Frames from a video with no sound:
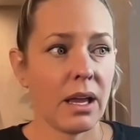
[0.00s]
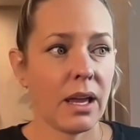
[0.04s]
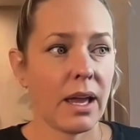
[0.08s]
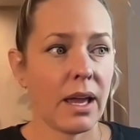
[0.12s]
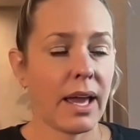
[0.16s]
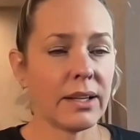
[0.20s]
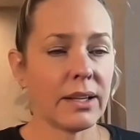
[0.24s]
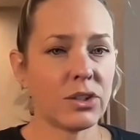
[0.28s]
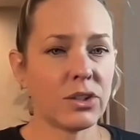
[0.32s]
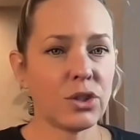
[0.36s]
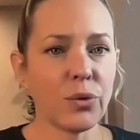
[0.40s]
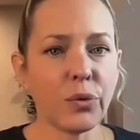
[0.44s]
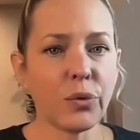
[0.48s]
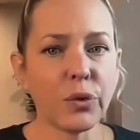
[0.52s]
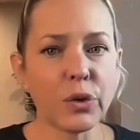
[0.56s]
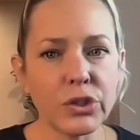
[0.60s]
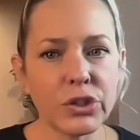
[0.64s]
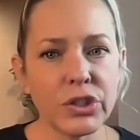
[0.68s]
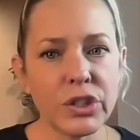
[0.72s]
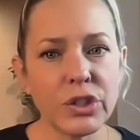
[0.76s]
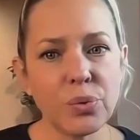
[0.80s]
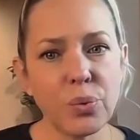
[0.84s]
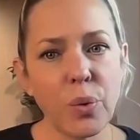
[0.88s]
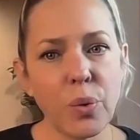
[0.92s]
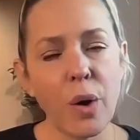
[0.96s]
as to
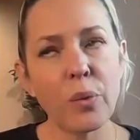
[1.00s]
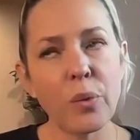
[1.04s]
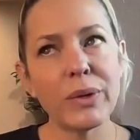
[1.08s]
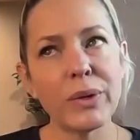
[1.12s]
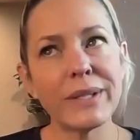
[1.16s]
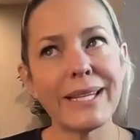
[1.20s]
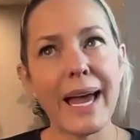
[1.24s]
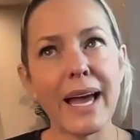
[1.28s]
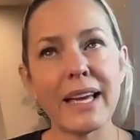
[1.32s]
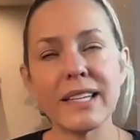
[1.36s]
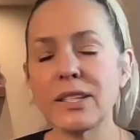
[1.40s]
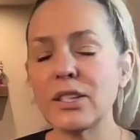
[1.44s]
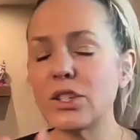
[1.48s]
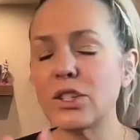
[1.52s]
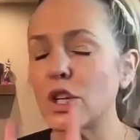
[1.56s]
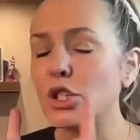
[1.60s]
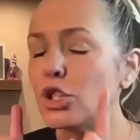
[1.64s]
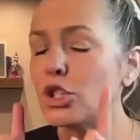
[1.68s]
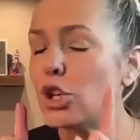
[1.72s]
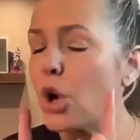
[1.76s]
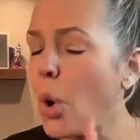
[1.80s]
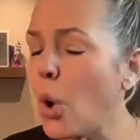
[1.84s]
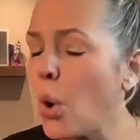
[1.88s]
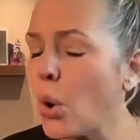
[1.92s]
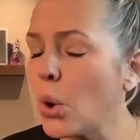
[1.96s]
versus what this is a
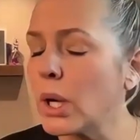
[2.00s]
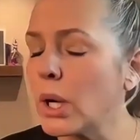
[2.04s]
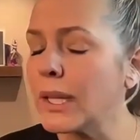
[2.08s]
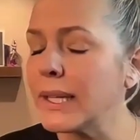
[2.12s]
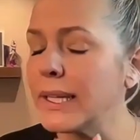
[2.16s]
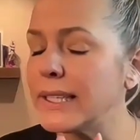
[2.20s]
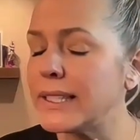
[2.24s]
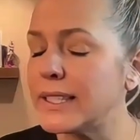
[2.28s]
totally